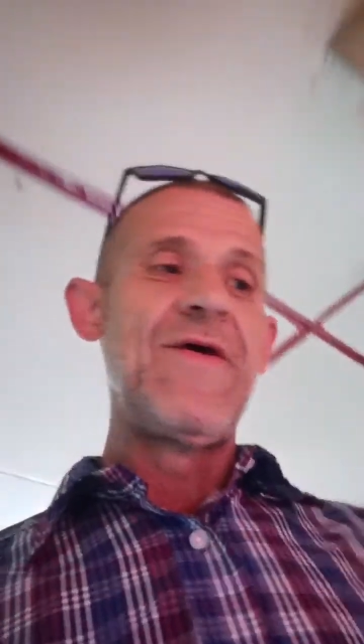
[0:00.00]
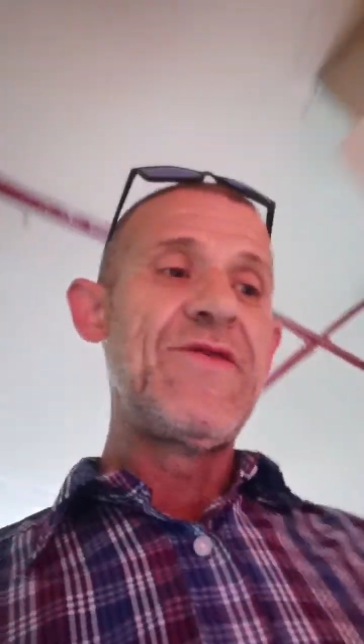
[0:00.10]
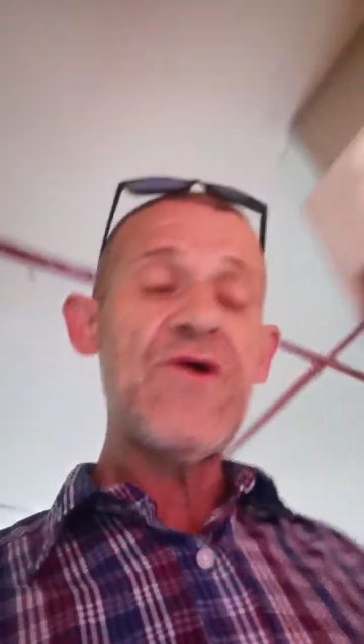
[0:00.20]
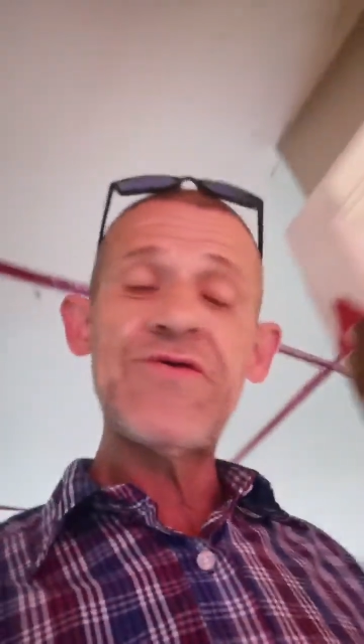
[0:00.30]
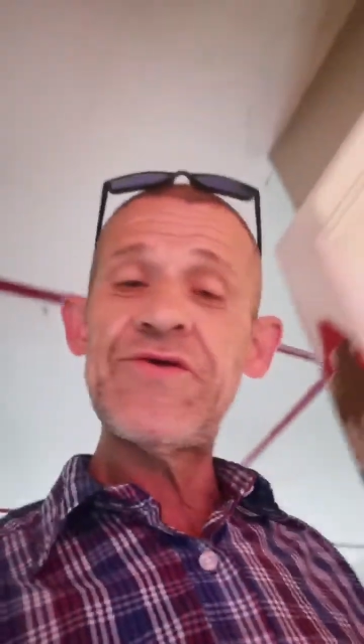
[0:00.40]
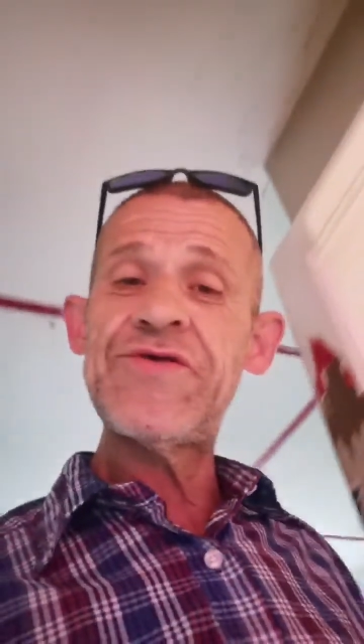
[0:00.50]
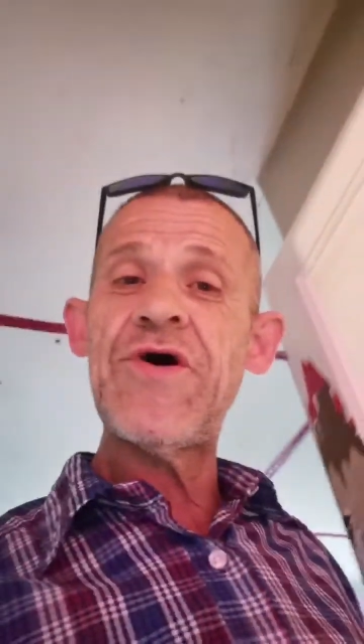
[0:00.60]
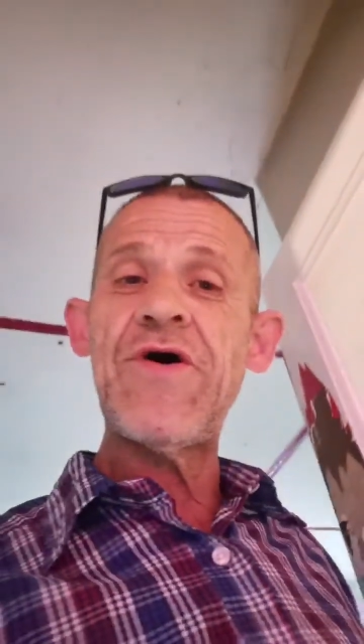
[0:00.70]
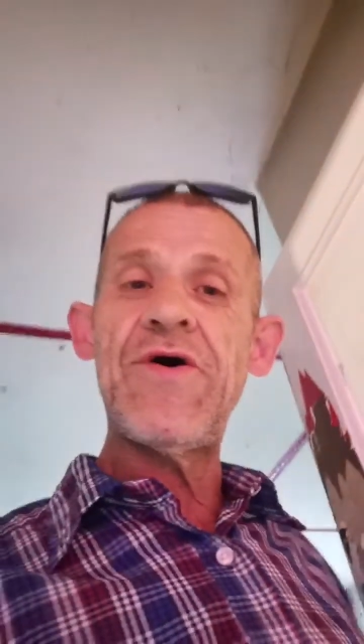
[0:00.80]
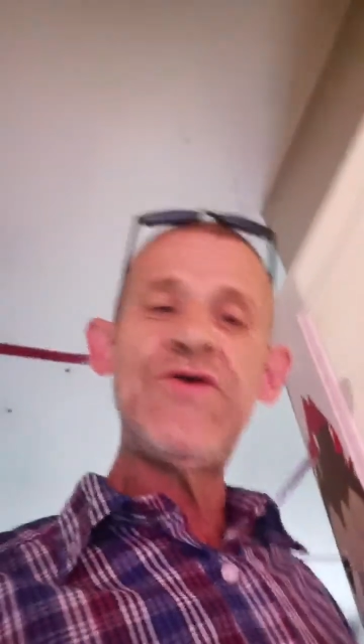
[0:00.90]
Dr.
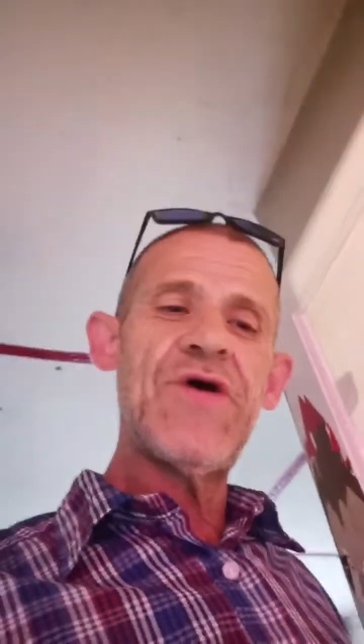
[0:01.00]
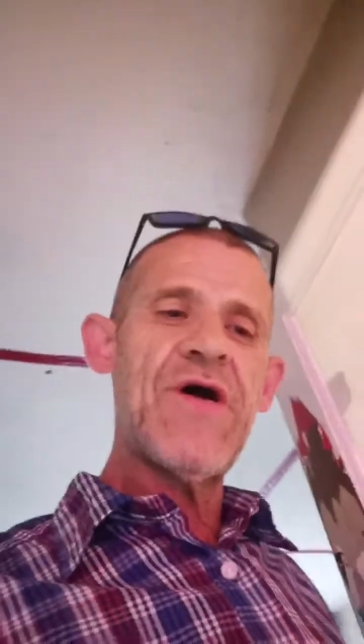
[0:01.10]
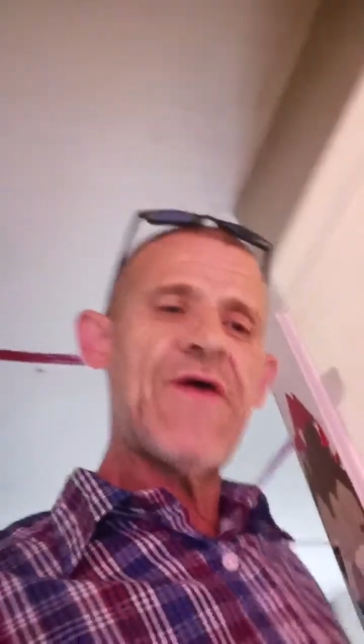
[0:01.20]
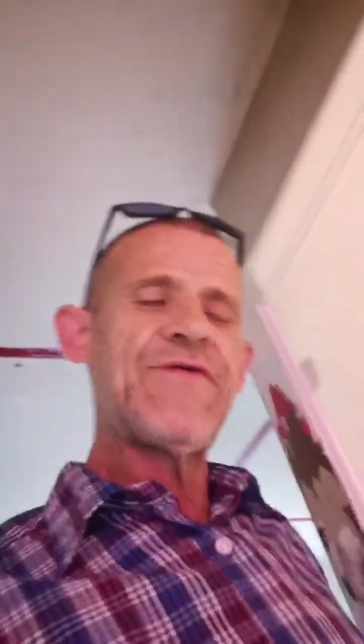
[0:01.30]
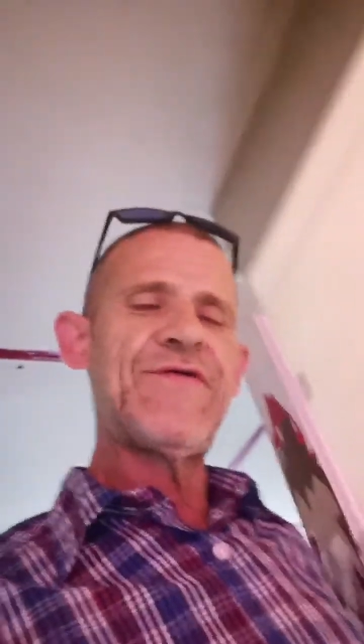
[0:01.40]
Tosh, Irish